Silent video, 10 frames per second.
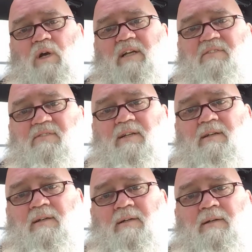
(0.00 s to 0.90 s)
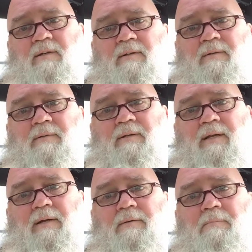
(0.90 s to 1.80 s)
Christ, you
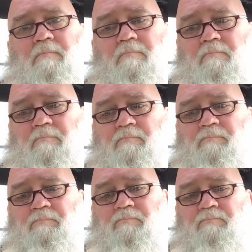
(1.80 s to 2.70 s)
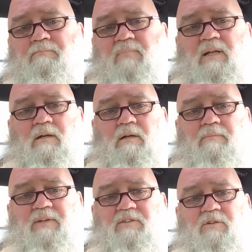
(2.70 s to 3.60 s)
know?
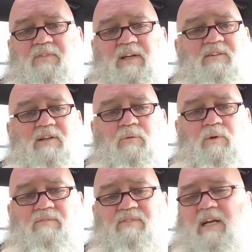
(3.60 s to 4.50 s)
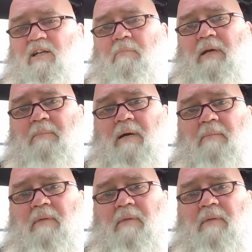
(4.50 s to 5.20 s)
These are things that were invented and made by